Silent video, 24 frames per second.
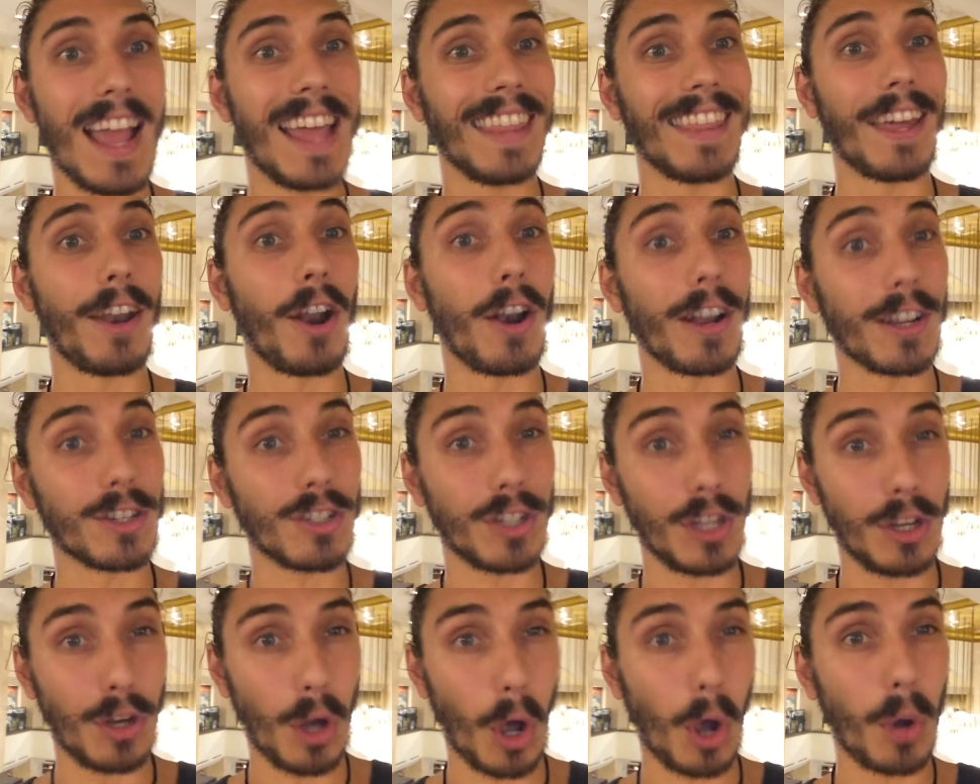They don't
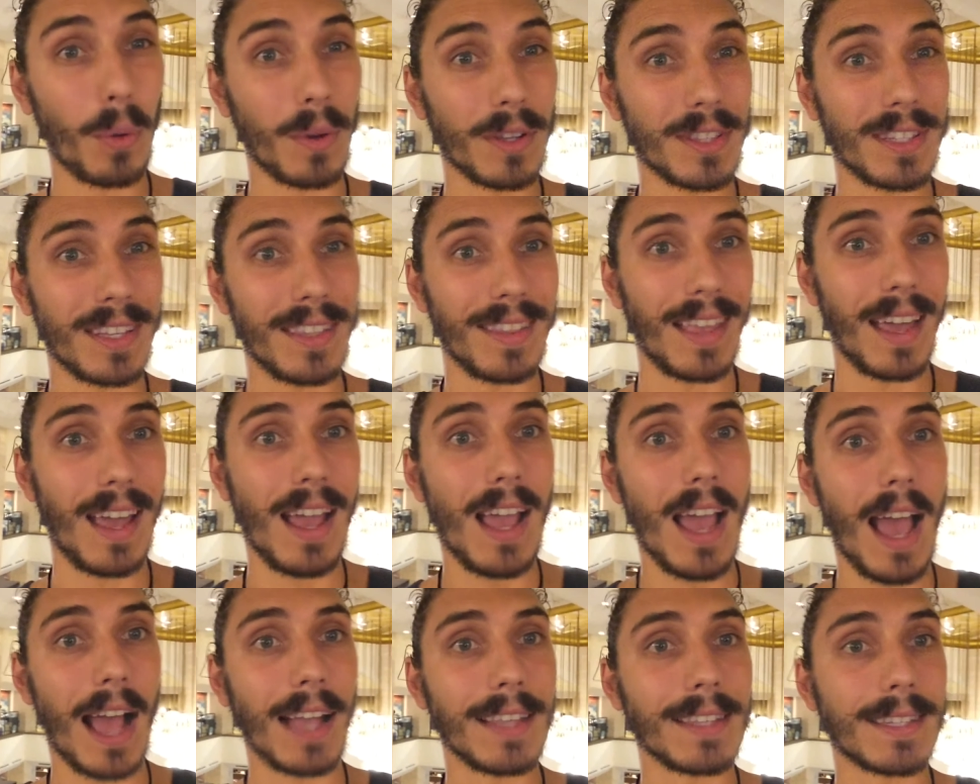actually know what's in there.
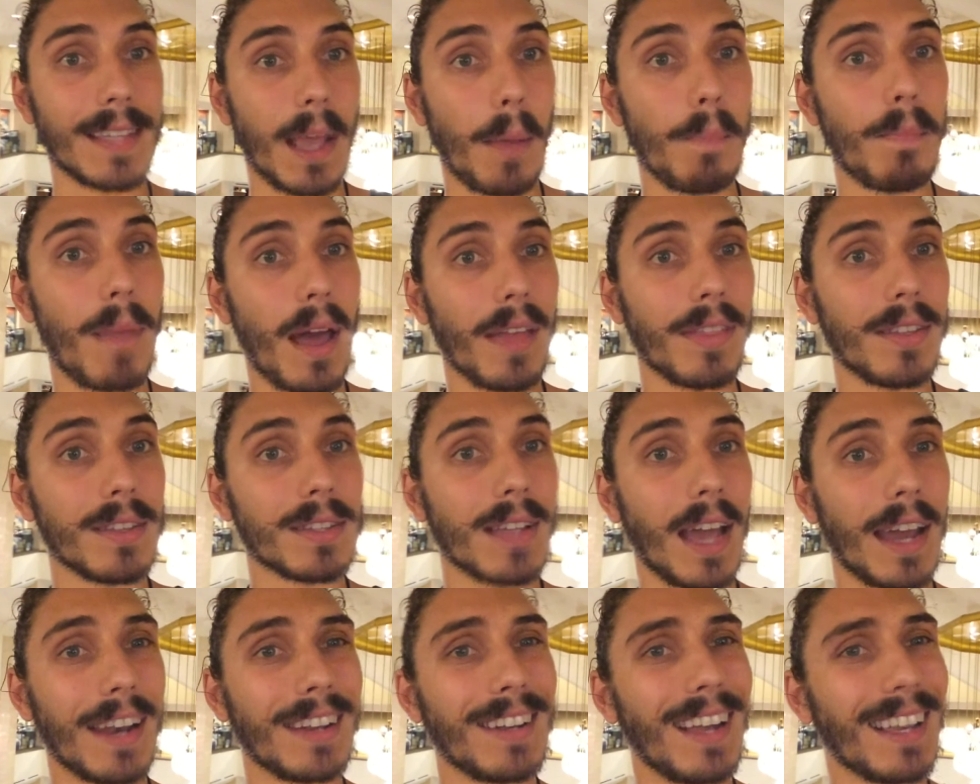And some mothers
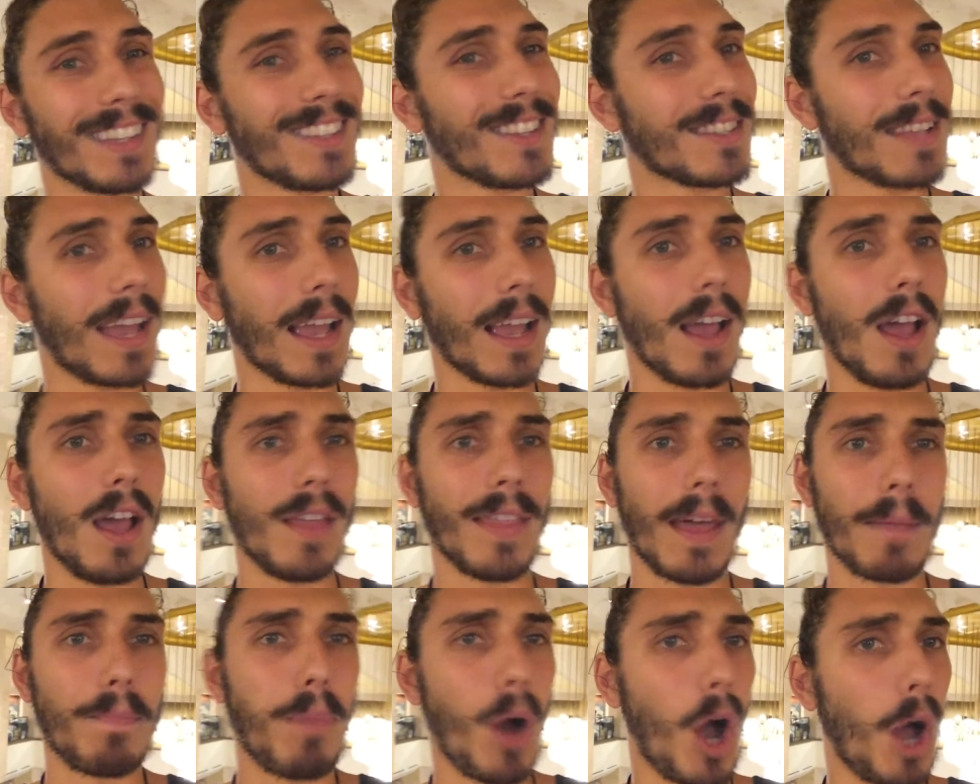kind of like just like
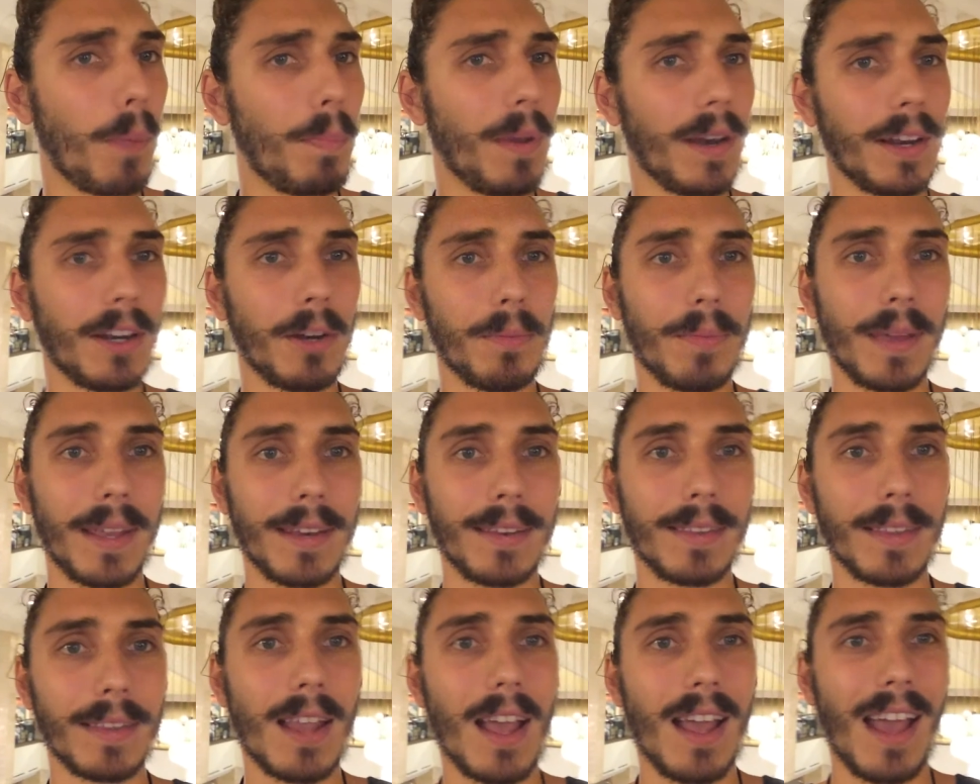they pop a little bit,
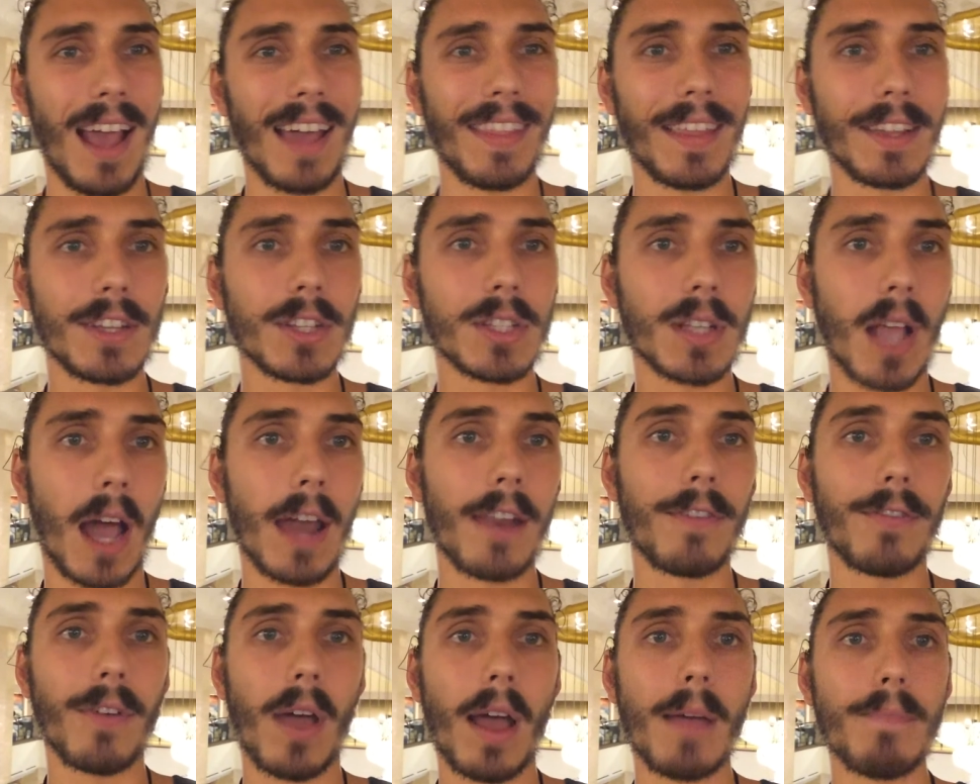and they just
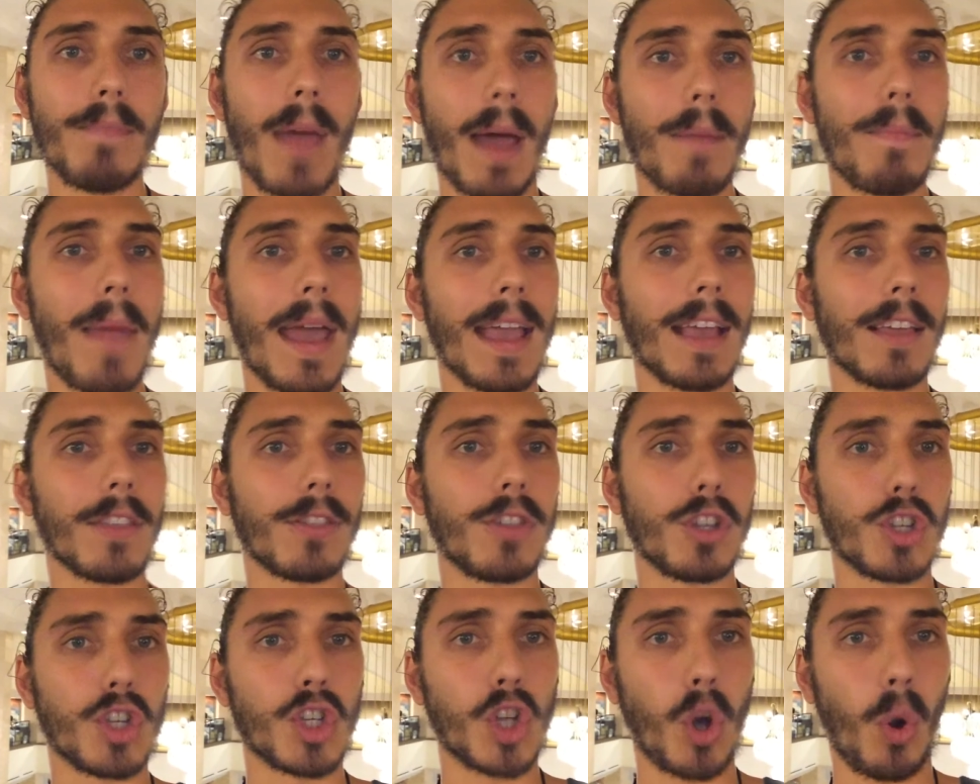kind of make
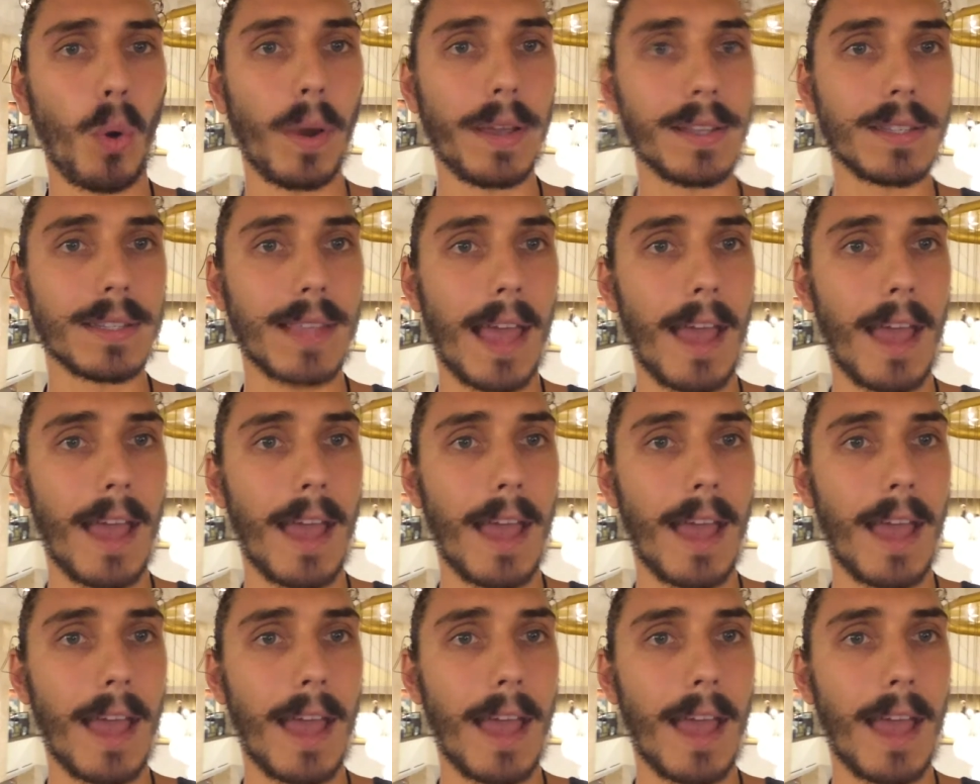the choice.